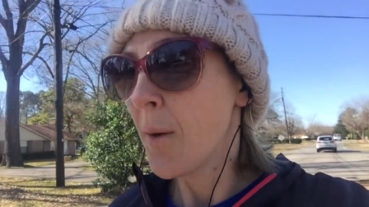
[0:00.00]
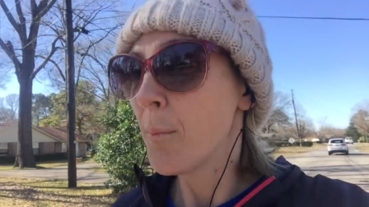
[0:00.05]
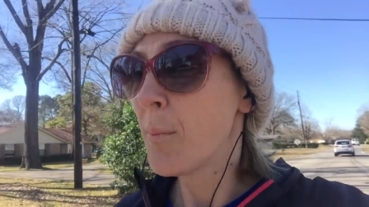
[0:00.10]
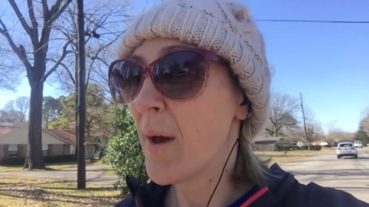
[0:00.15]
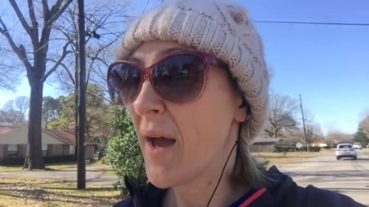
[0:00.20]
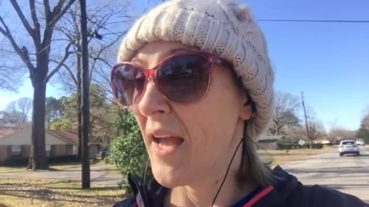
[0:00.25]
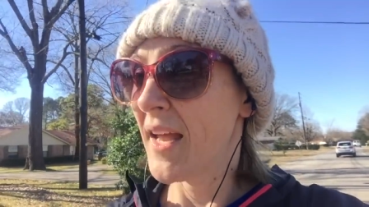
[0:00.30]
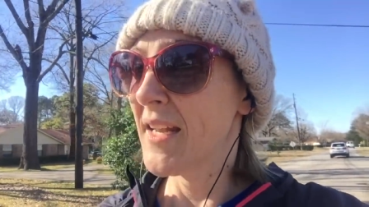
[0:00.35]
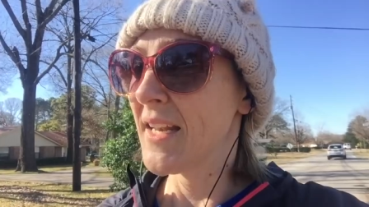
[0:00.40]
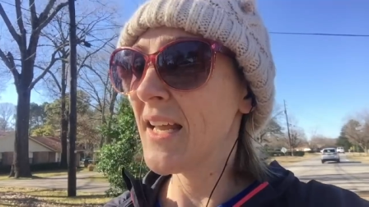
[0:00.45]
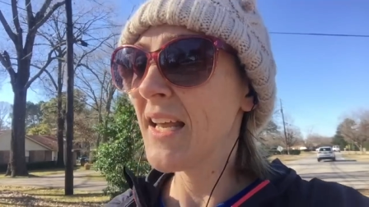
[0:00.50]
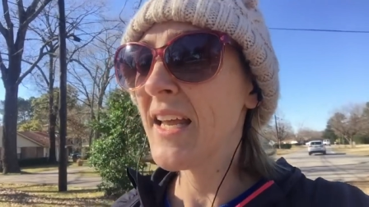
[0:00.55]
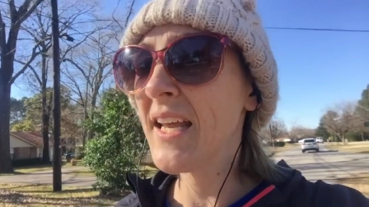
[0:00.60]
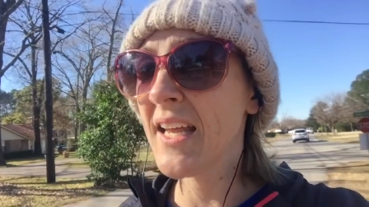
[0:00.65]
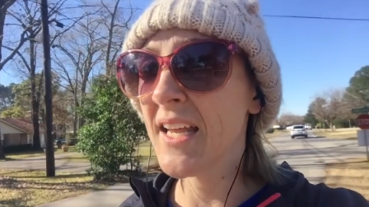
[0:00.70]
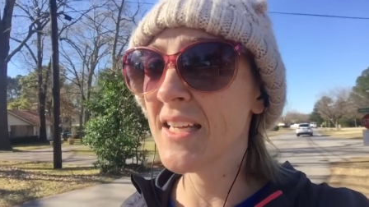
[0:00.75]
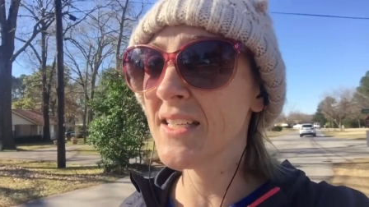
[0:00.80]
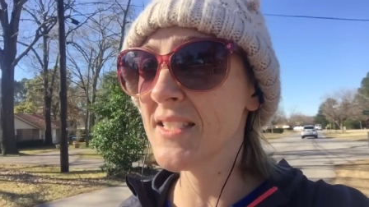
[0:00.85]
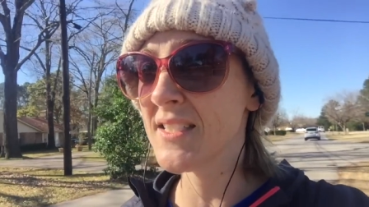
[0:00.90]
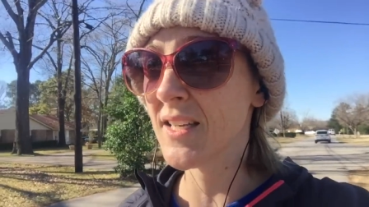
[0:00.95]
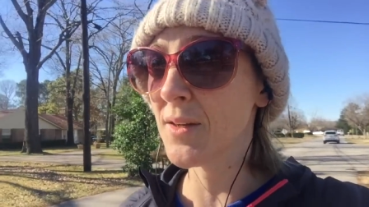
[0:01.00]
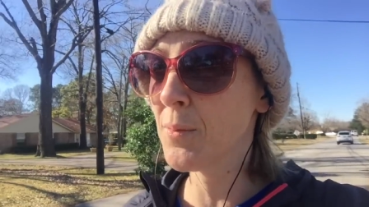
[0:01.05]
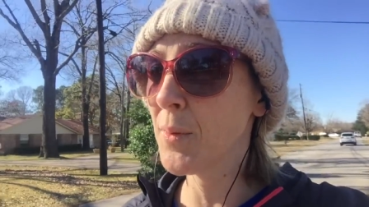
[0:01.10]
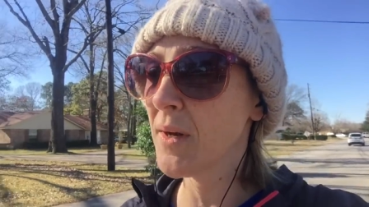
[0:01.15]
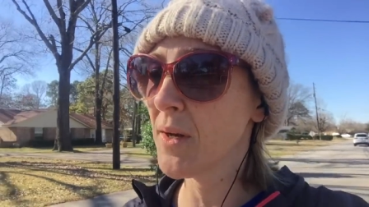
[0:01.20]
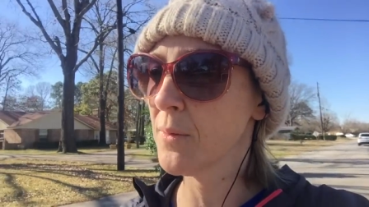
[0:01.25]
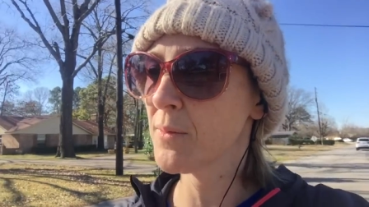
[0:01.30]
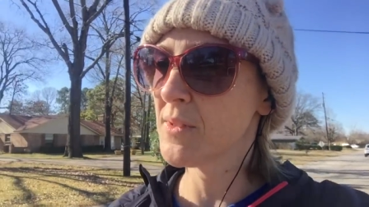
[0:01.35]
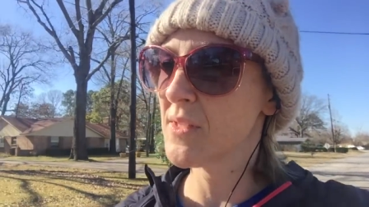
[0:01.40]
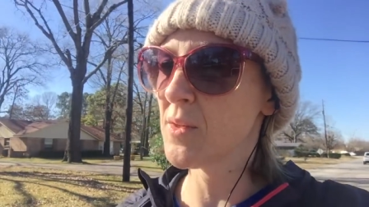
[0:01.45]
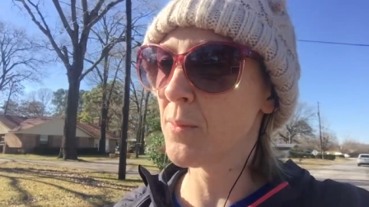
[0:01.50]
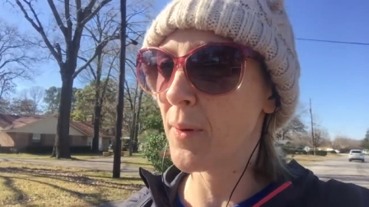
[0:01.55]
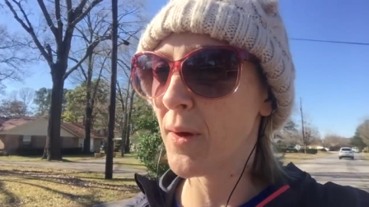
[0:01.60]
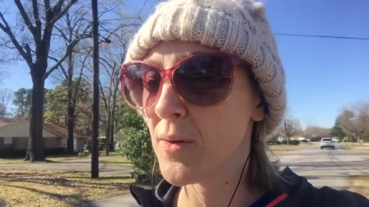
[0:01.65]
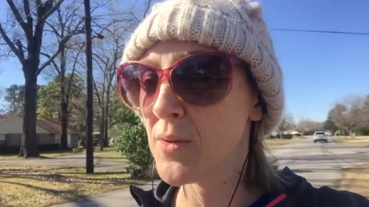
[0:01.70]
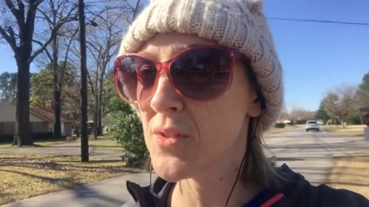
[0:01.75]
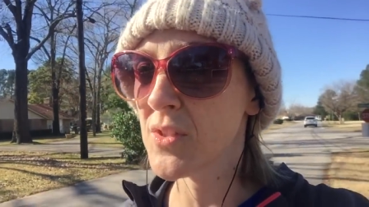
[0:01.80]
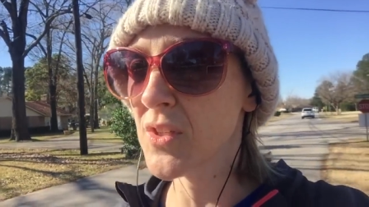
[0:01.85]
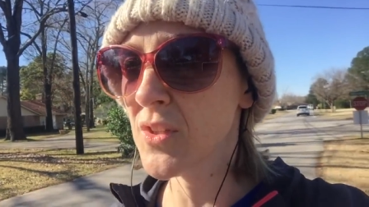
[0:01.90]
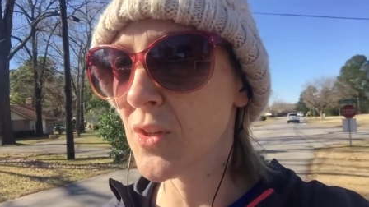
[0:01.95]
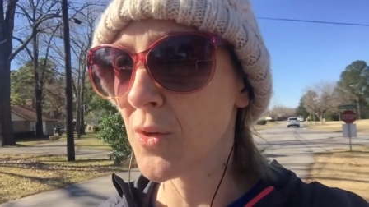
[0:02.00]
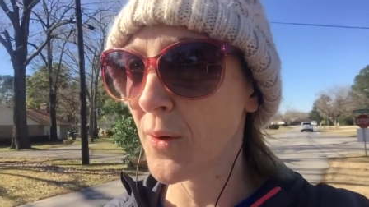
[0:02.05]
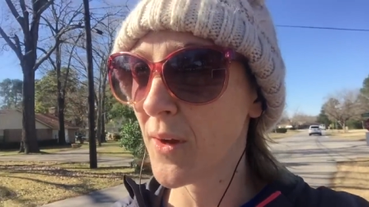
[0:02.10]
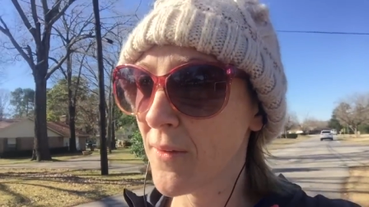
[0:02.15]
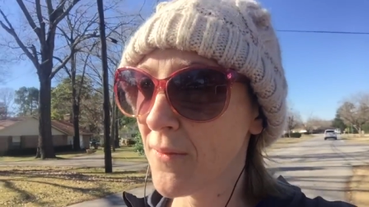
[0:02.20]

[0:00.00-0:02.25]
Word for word: But it did what it was supposed to do.